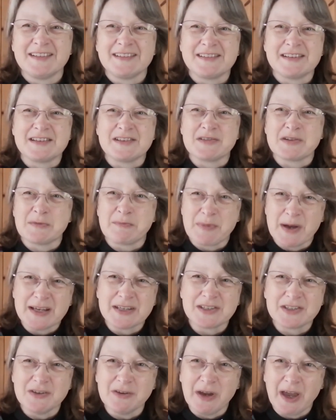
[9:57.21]
to do the
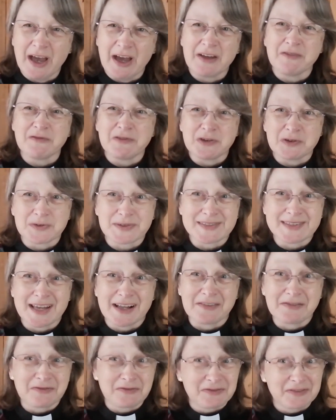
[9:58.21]
best you can for
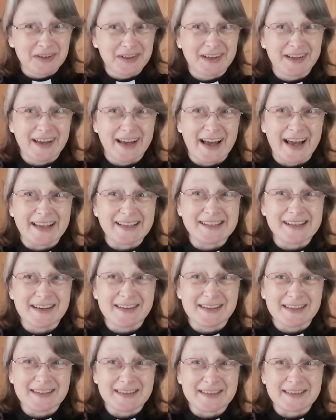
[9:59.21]
yourself and
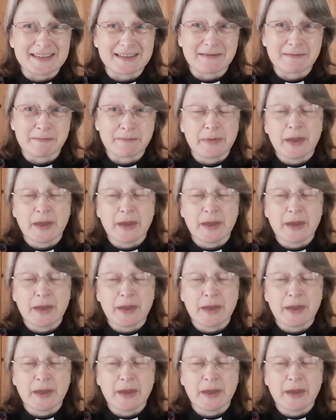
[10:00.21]
others.